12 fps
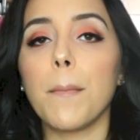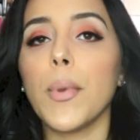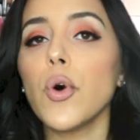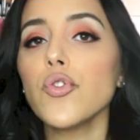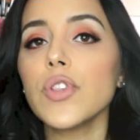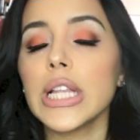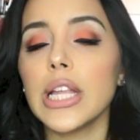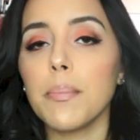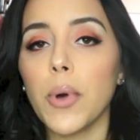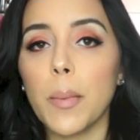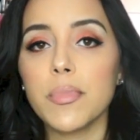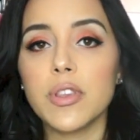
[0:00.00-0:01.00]
Most
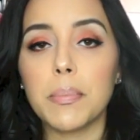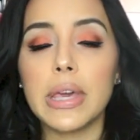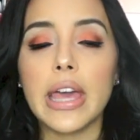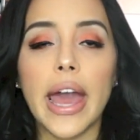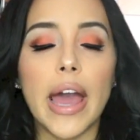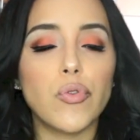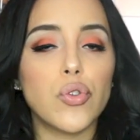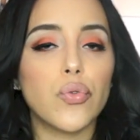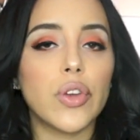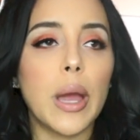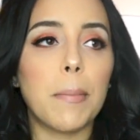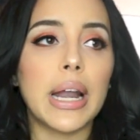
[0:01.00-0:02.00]
lip balms, to me, I have to
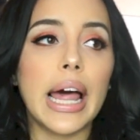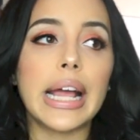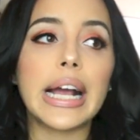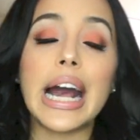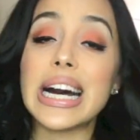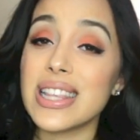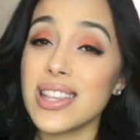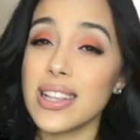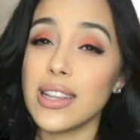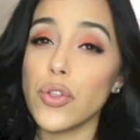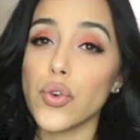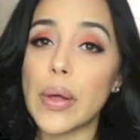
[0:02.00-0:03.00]
reapply
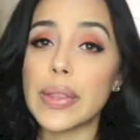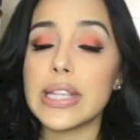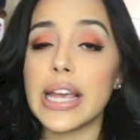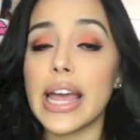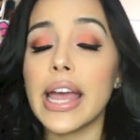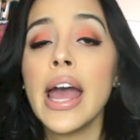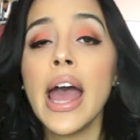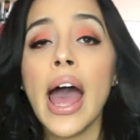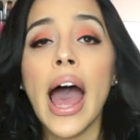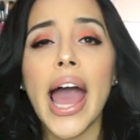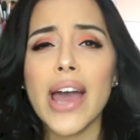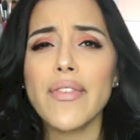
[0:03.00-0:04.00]
constantly throughout the day.
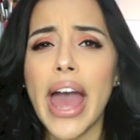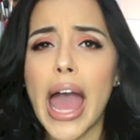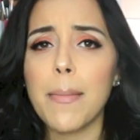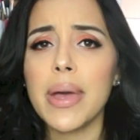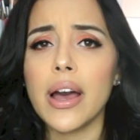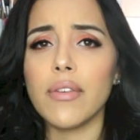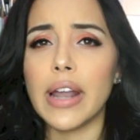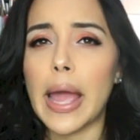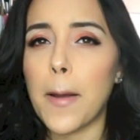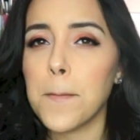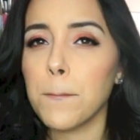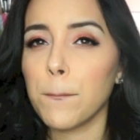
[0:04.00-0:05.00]
I have a habit of like